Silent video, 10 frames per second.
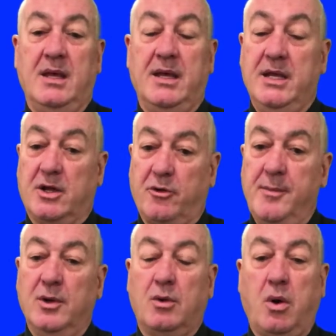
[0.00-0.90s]
In a
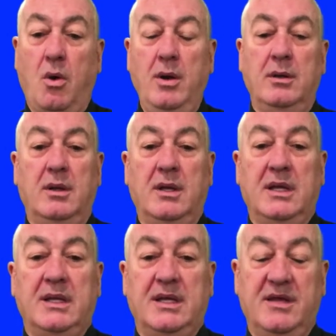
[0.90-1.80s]
criminal court,
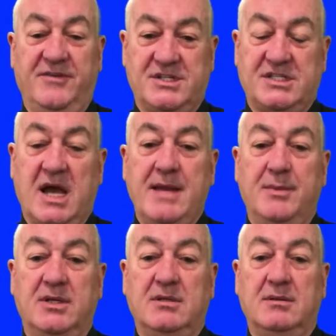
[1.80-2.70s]
if a
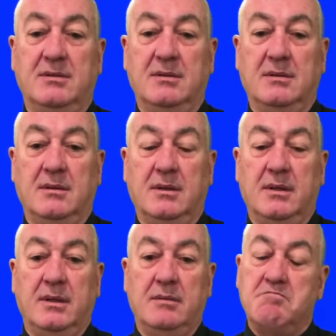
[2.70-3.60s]
statement
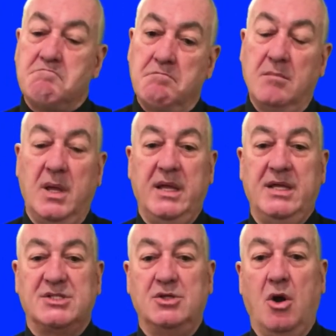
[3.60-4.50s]

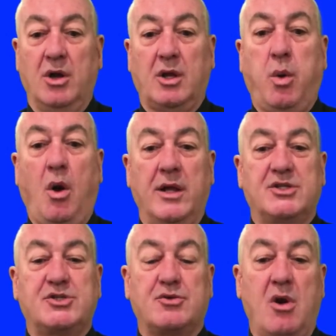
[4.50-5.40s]
is not quite
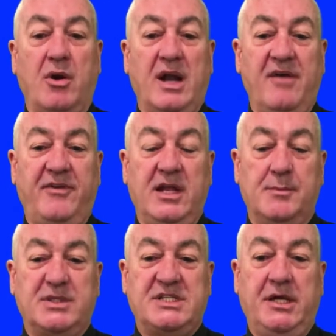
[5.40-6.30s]
strong enough in a
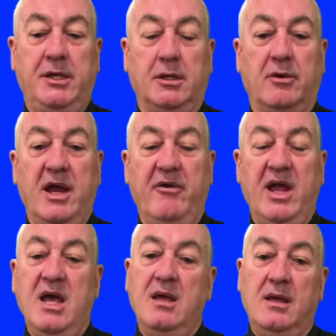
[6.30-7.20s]
particular
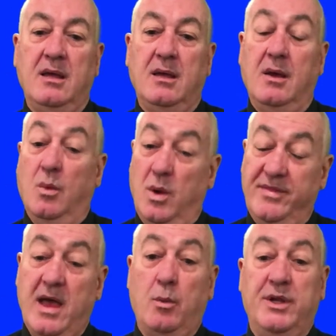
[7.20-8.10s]
area, when
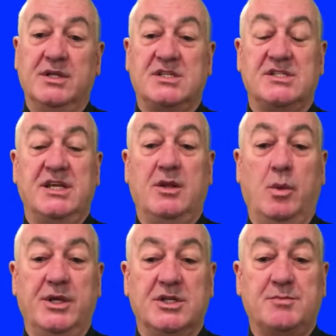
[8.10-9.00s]
that witness is in the
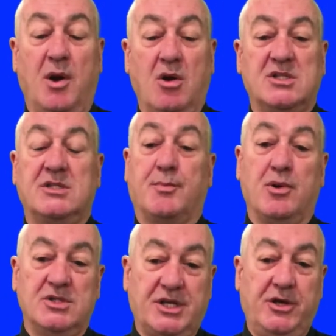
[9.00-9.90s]
witness box, the
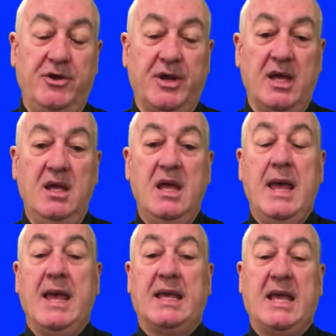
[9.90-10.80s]
prosecutor
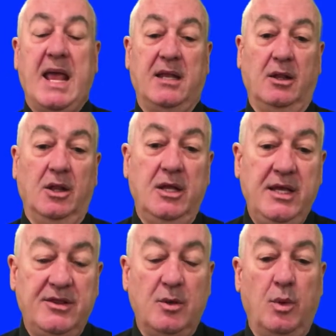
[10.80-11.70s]
can
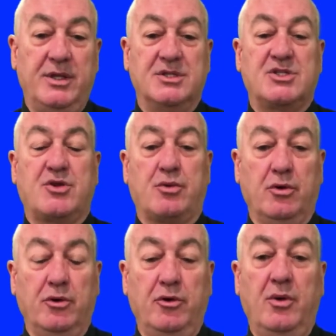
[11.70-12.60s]
lead the witness
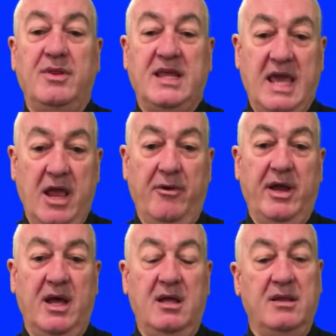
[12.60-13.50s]
through the
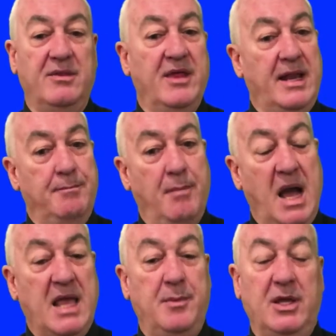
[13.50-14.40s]
area that
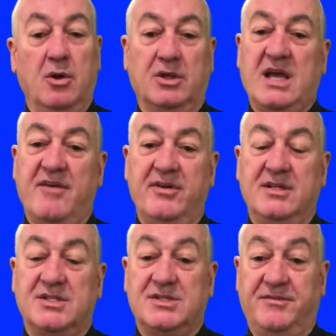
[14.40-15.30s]
may be not
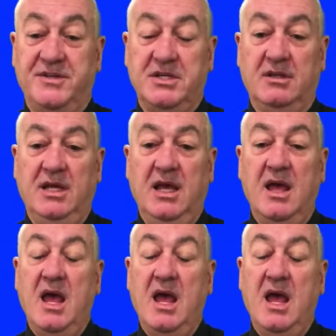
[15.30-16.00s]
covered sufficiently,